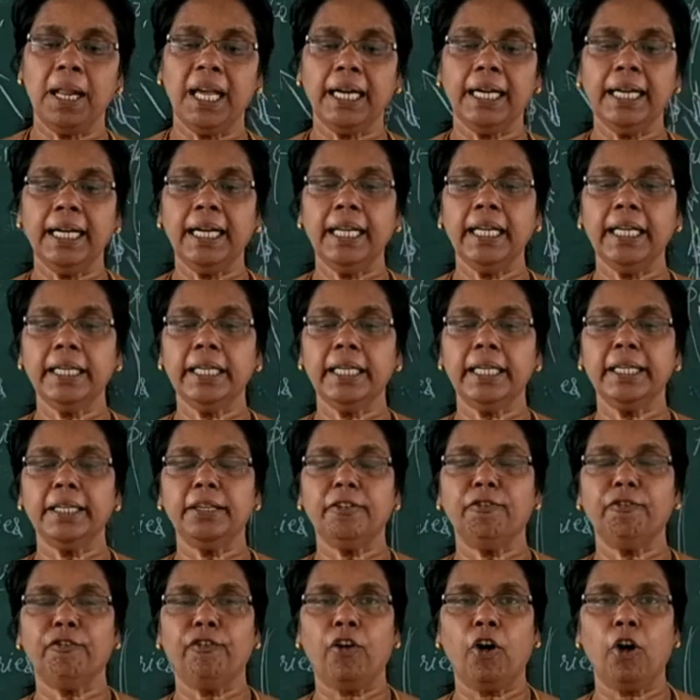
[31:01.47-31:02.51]
blood in
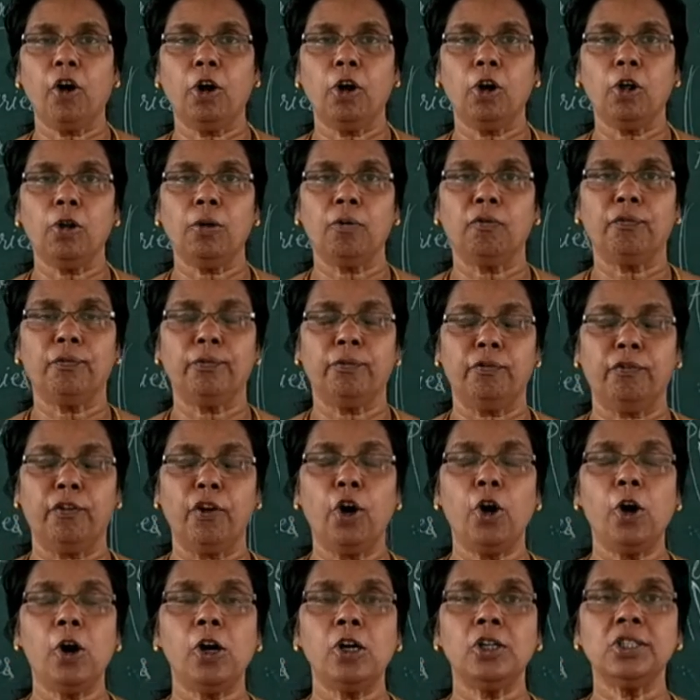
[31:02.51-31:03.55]
it
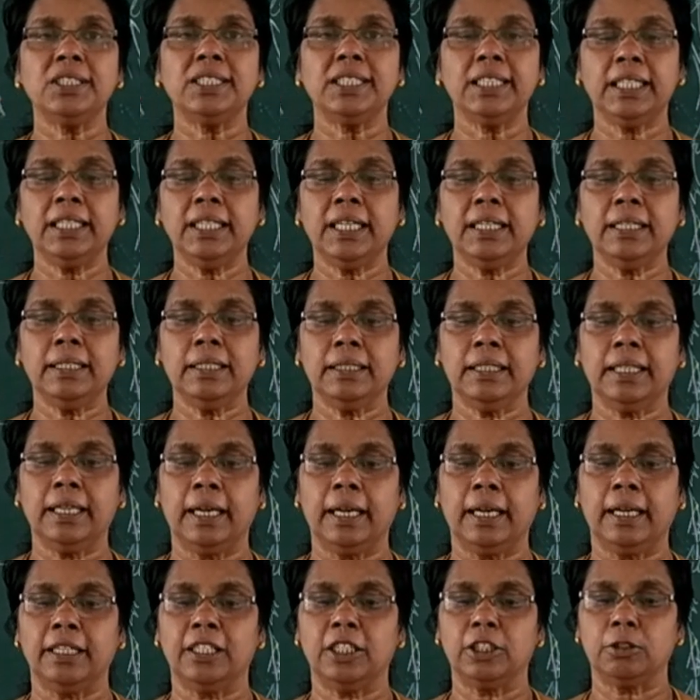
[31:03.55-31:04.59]
flows
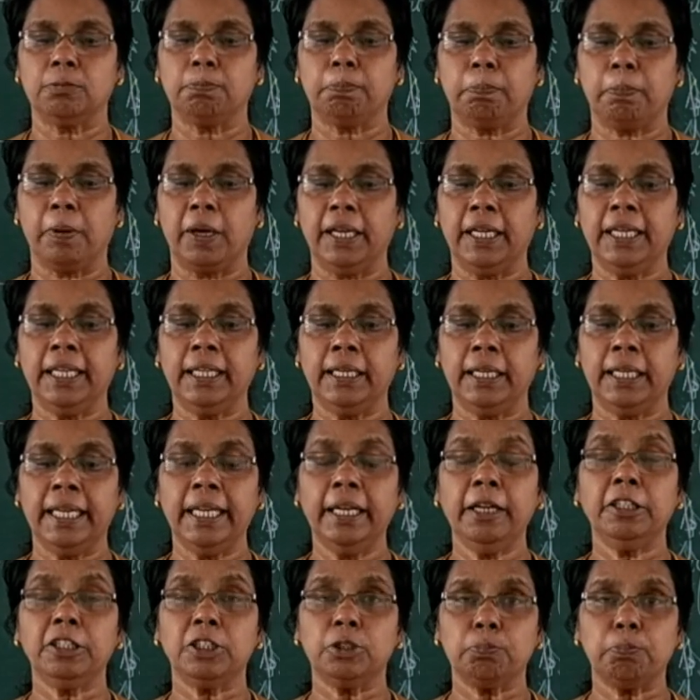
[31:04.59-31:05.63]

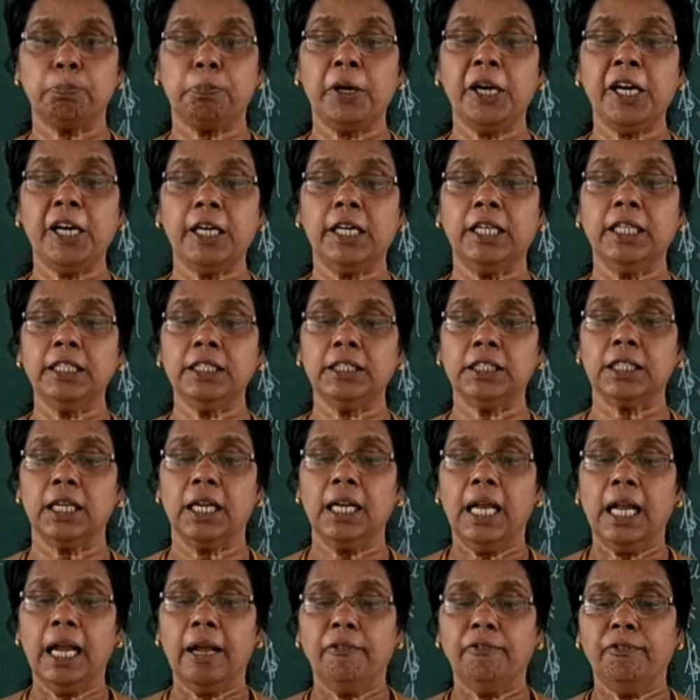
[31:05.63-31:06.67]
in spurts
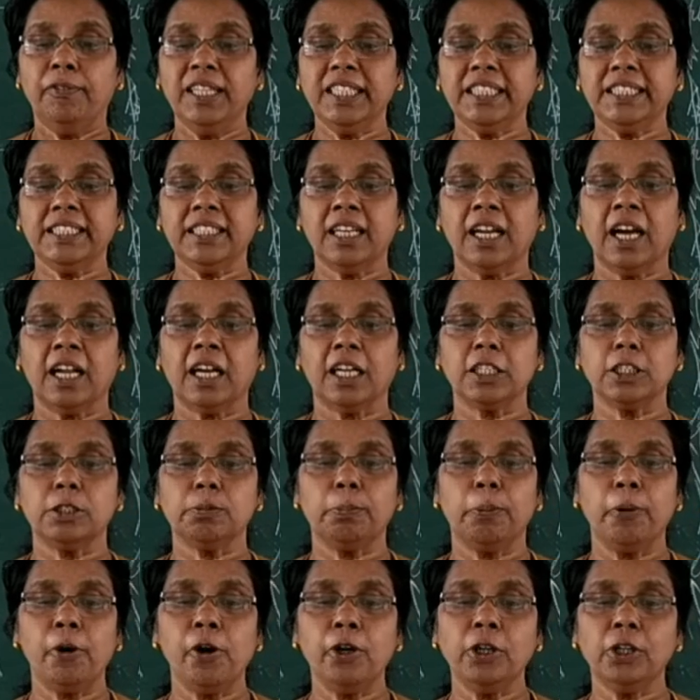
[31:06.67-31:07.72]
which
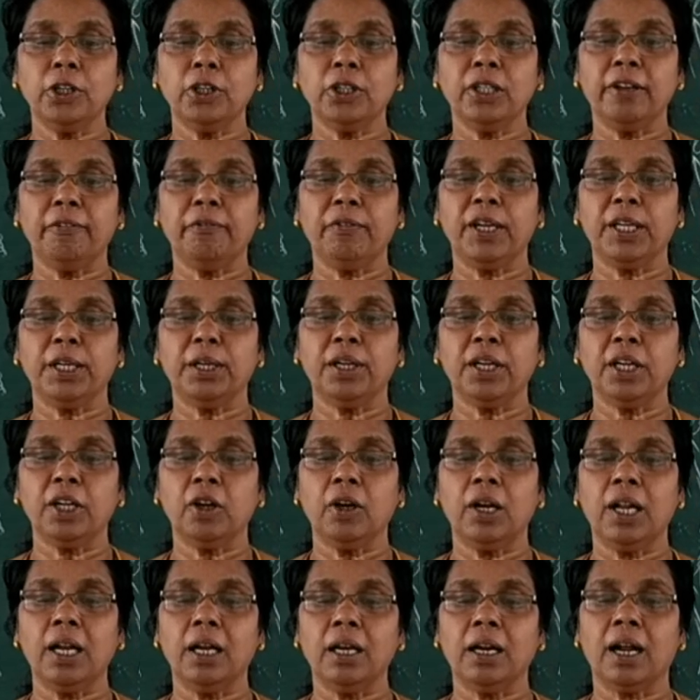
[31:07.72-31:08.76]
correspond to the
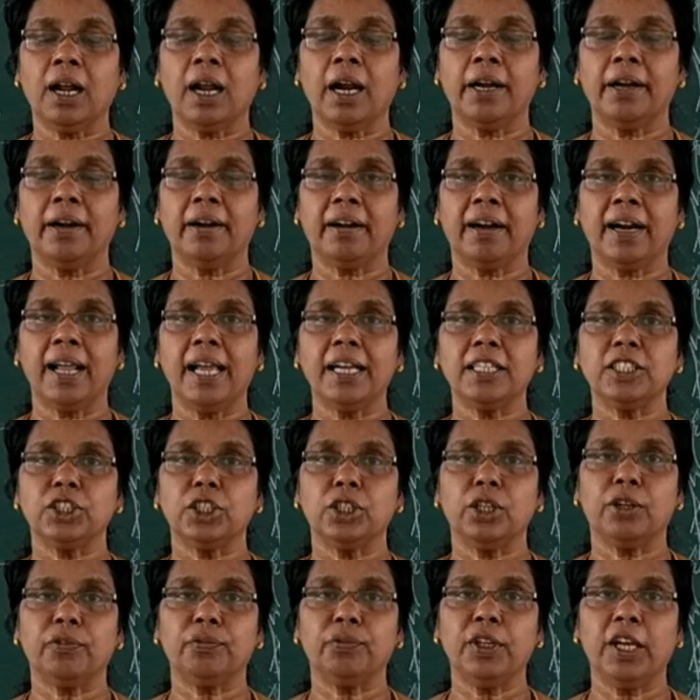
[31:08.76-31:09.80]
ventricular
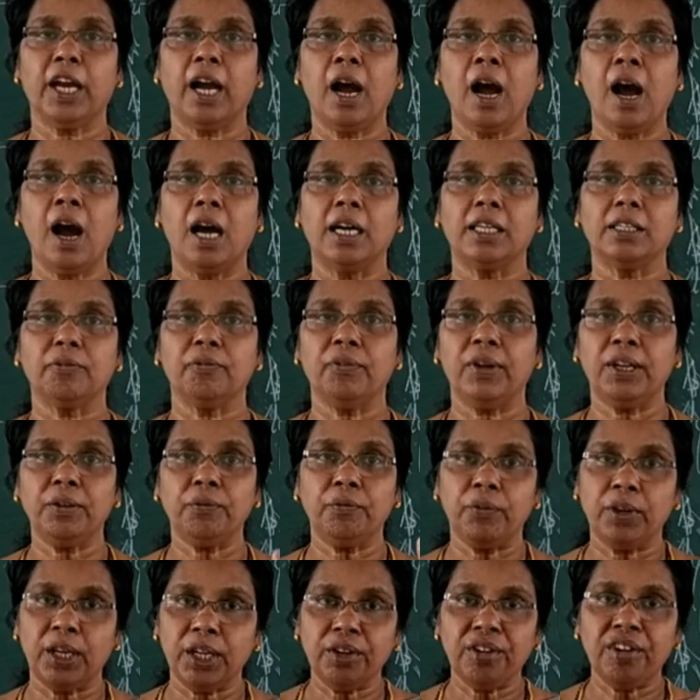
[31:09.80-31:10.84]
contraction of the heart.
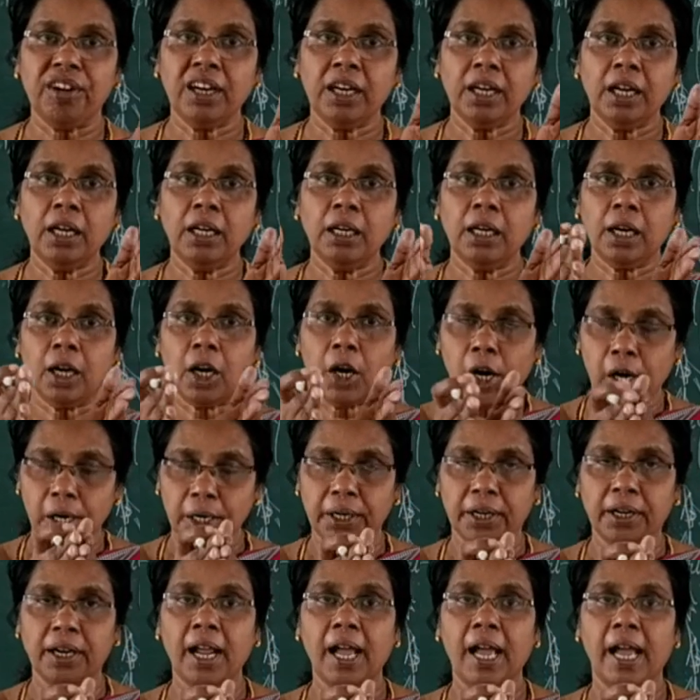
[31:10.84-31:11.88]
When ventricle
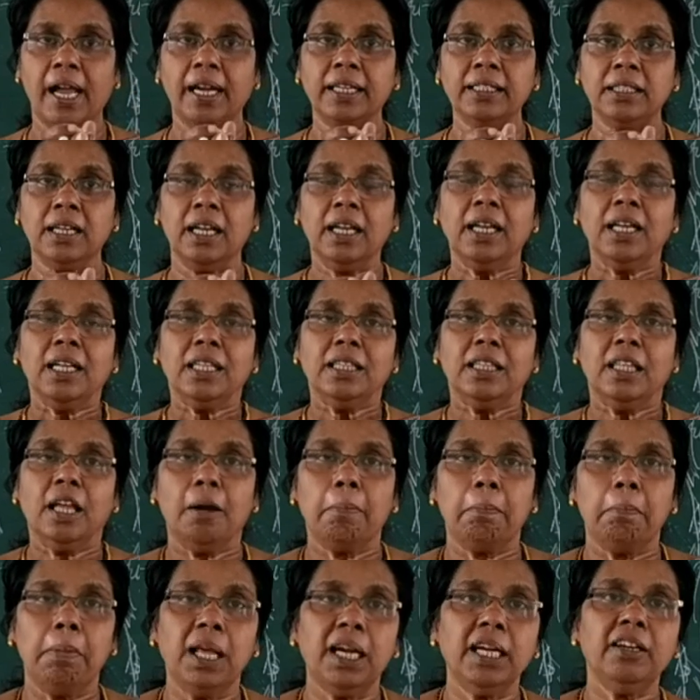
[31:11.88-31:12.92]
contract, the
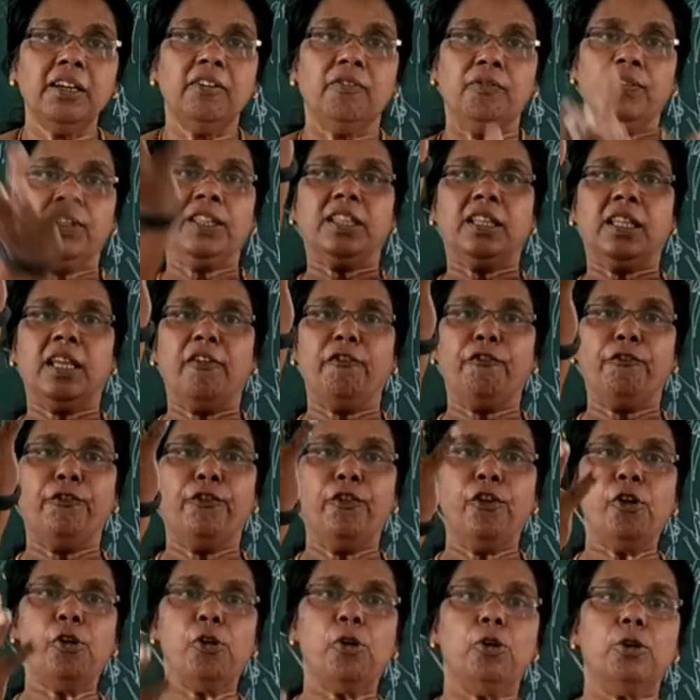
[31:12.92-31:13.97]
blood with a
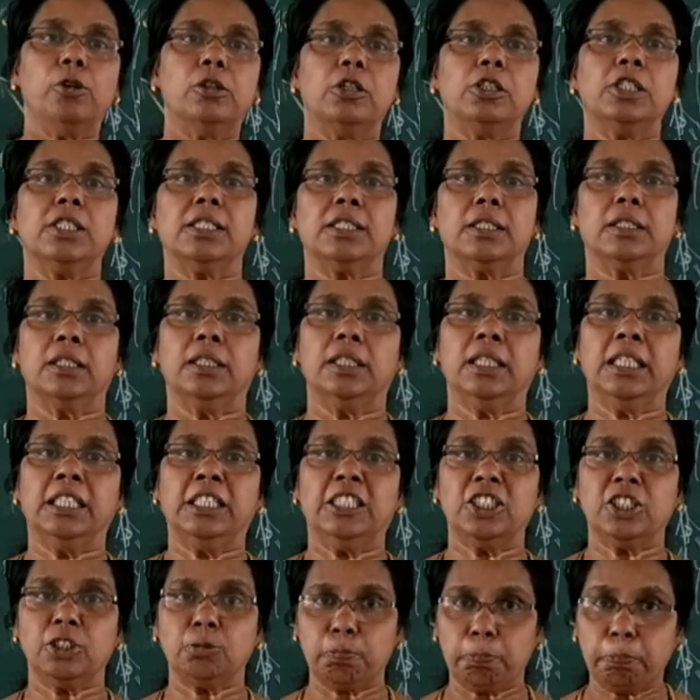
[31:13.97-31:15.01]
force,
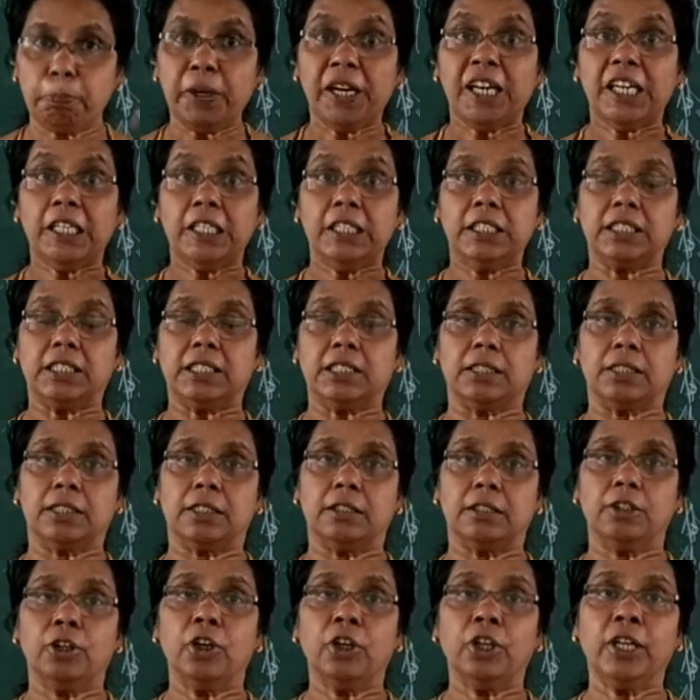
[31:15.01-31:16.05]
it spurts.
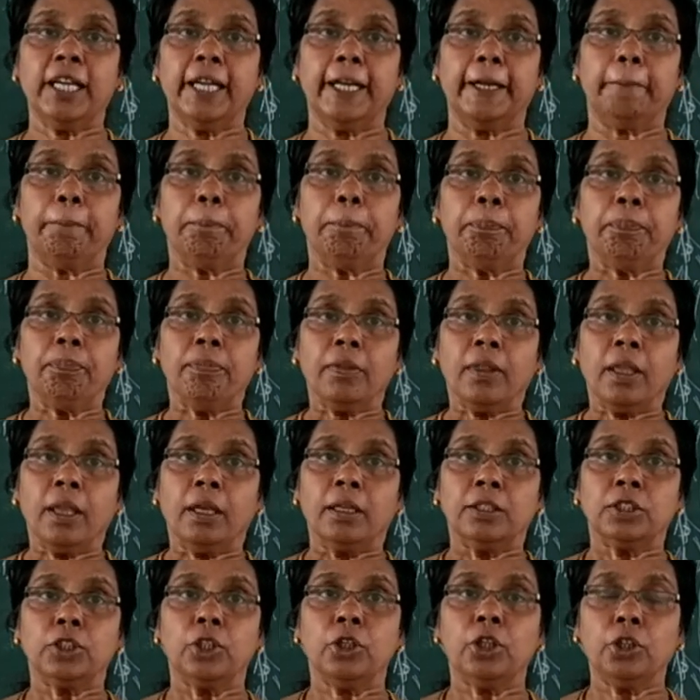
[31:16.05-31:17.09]

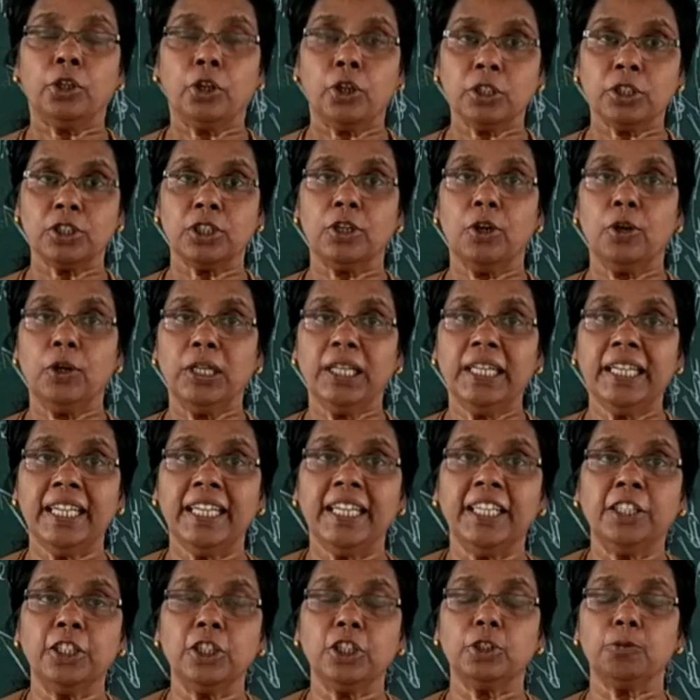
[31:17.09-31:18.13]
Okay, so not
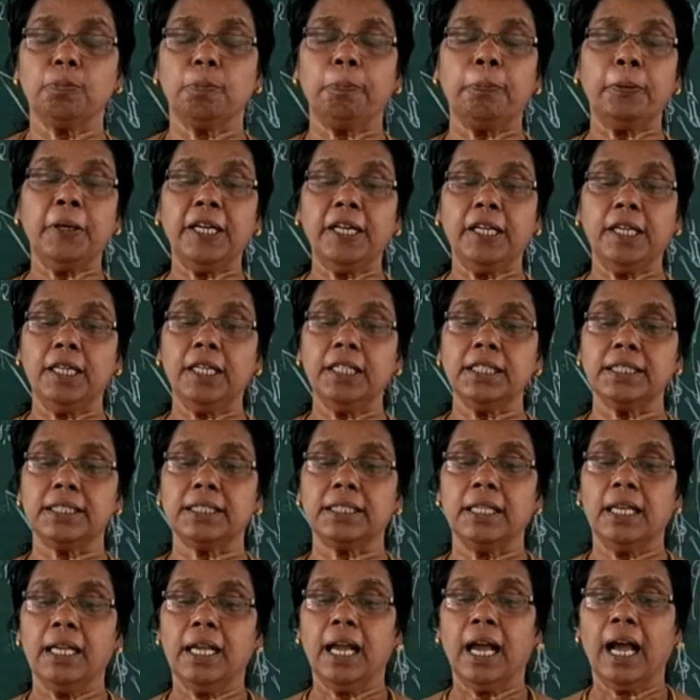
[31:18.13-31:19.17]
slowly, it spurts
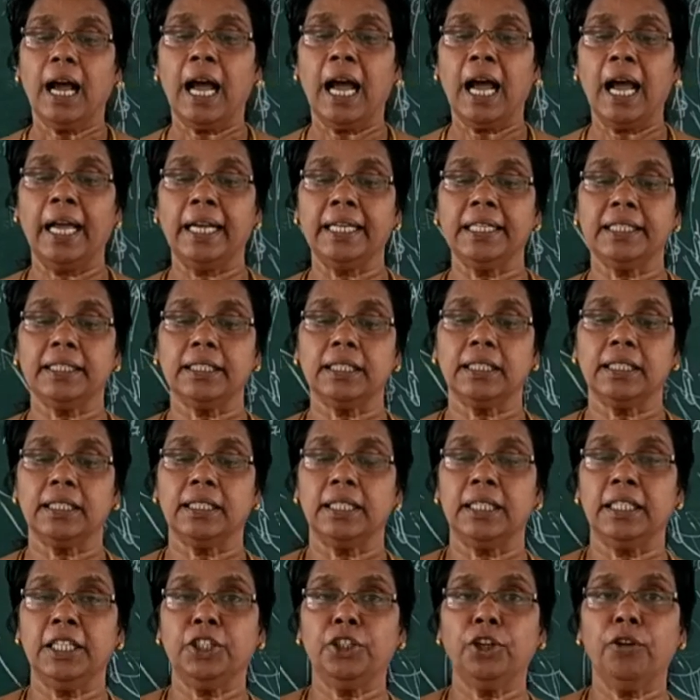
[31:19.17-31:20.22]
and
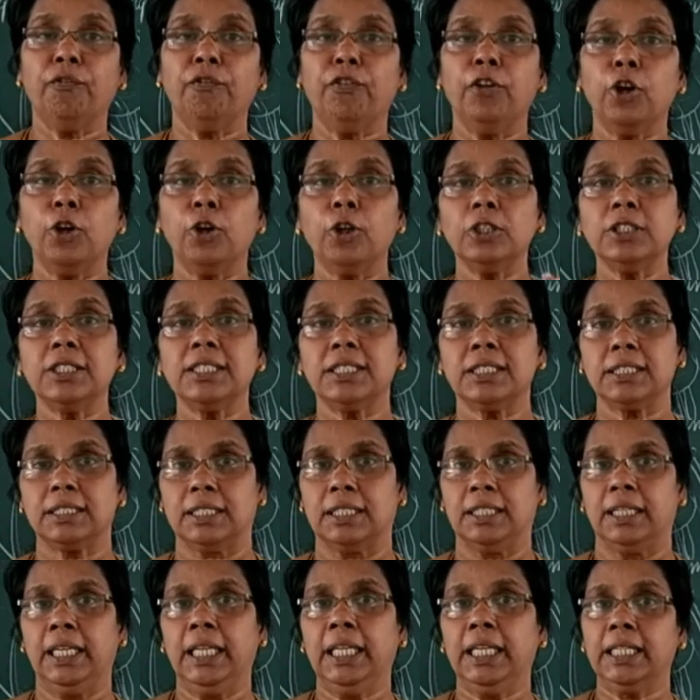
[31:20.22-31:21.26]
it
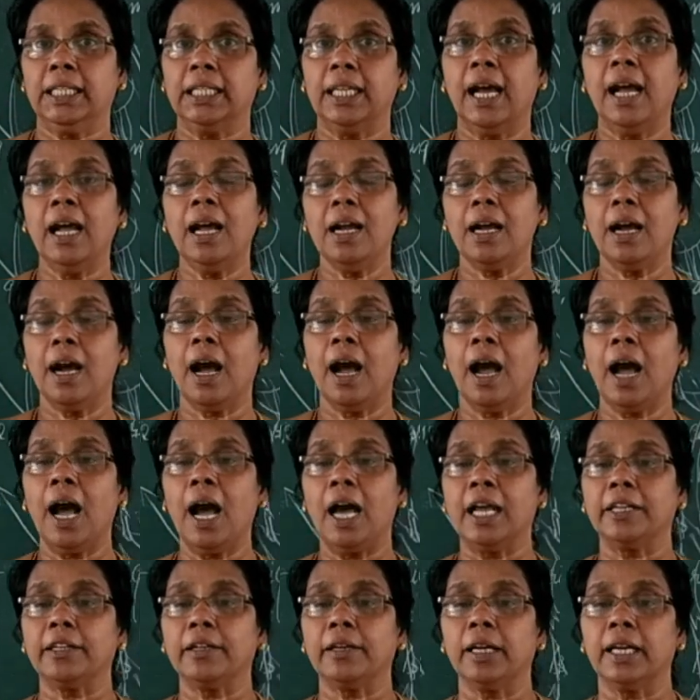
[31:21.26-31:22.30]
flows in the
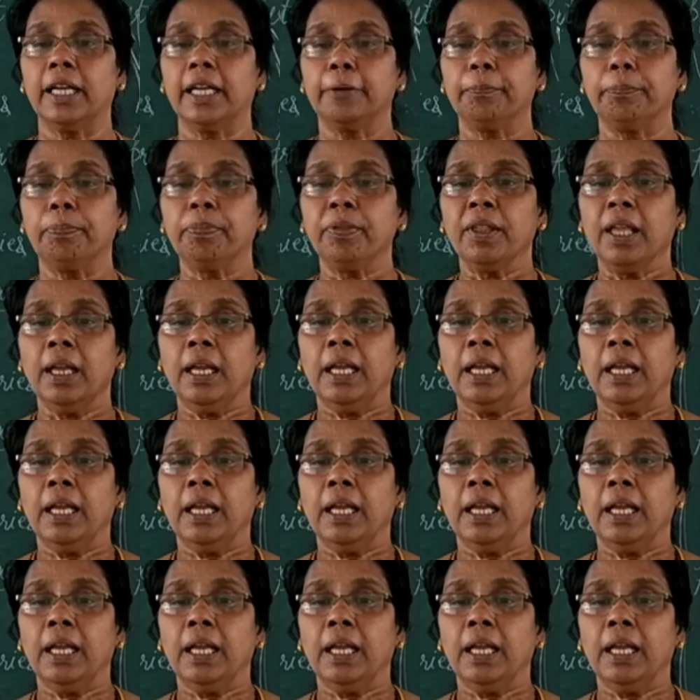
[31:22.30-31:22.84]
artery.